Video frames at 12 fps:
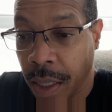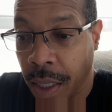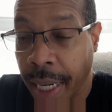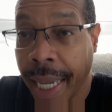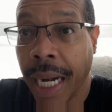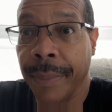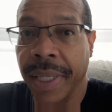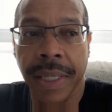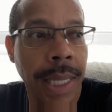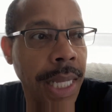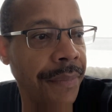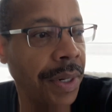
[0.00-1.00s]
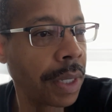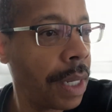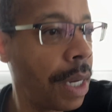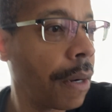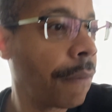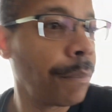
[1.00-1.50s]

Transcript: I got a meeting at 11 o'clock.